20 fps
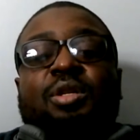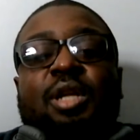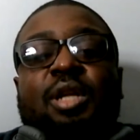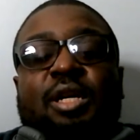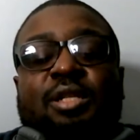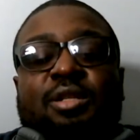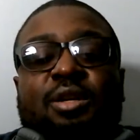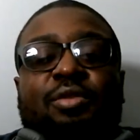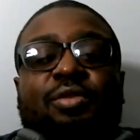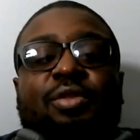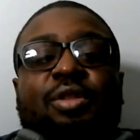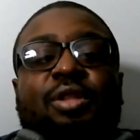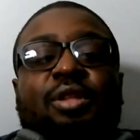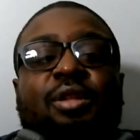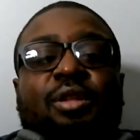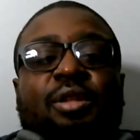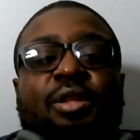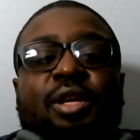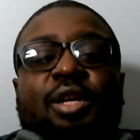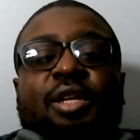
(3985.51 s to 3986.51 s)
like so
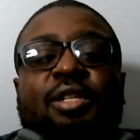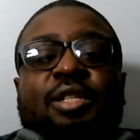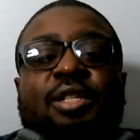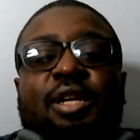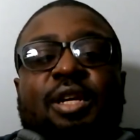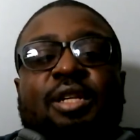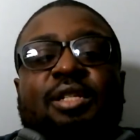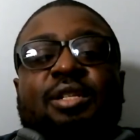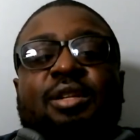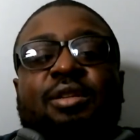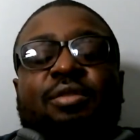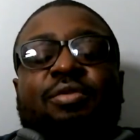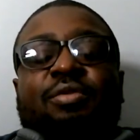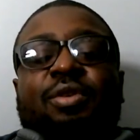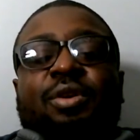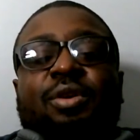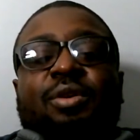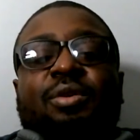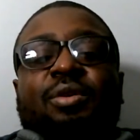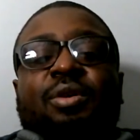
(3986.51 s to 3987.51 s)
these ends of the
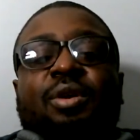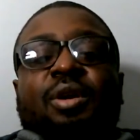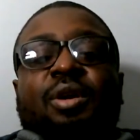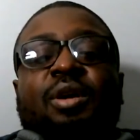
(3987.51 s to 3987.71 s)
field.